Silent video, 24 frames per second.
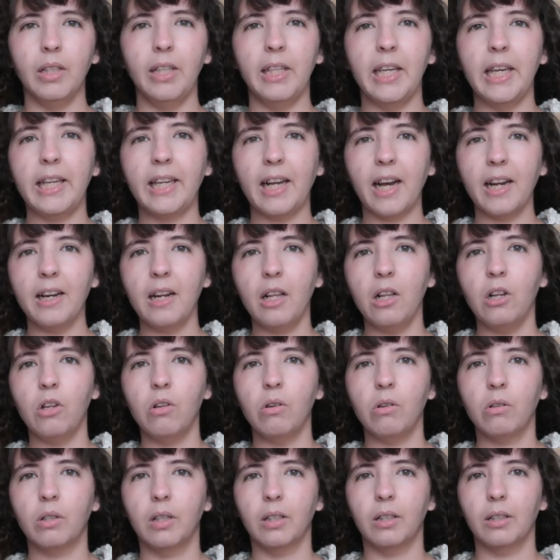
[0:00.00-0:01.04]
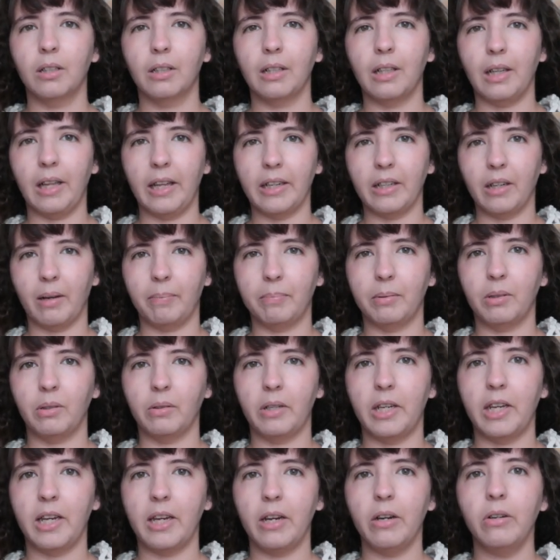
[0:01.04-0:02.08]
it kind of looked like up to
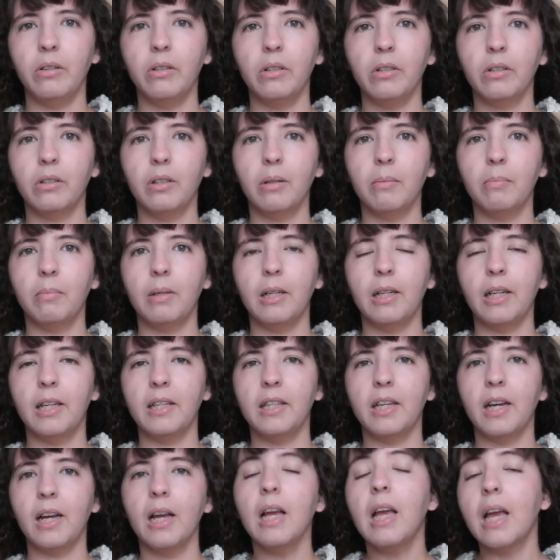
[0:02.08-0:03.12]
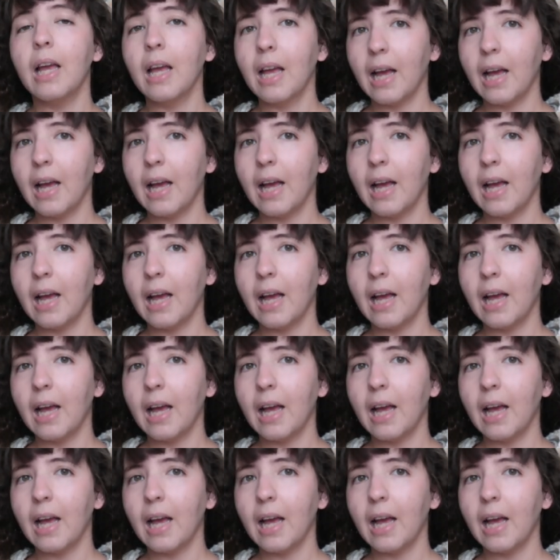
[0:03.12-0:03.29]
here or something like that.